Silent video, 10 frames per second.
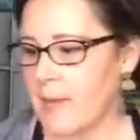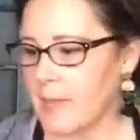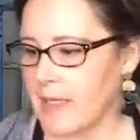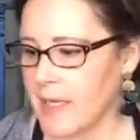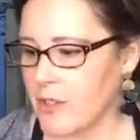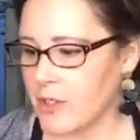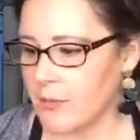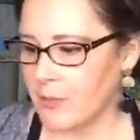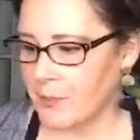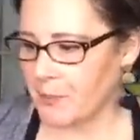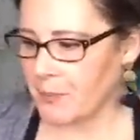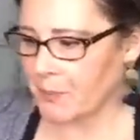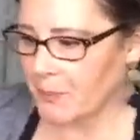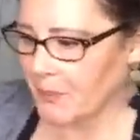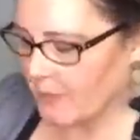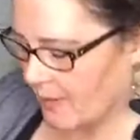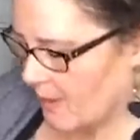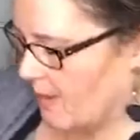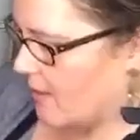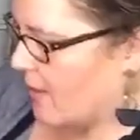application.
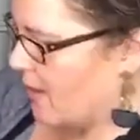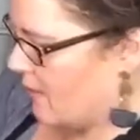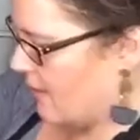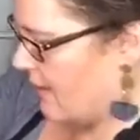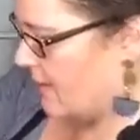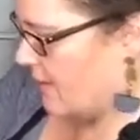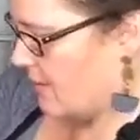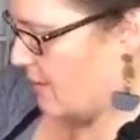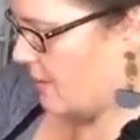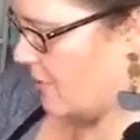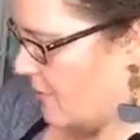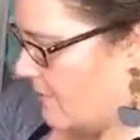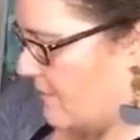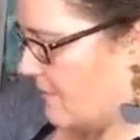All right, so,